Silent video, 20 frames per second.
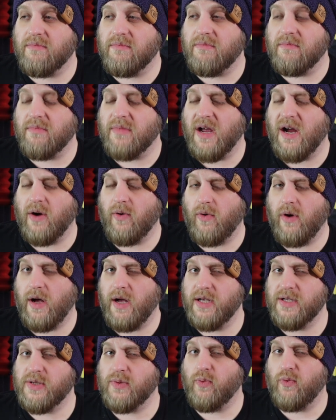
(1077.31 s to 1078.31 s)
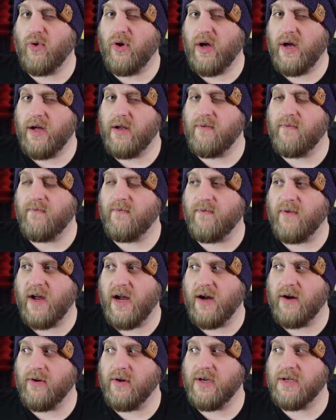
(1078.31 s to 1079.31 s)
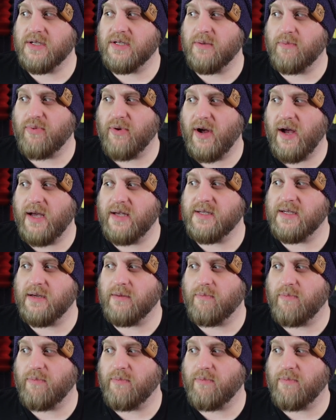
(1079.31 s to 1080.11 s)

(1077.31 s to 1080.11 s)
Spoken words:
there was one very surprising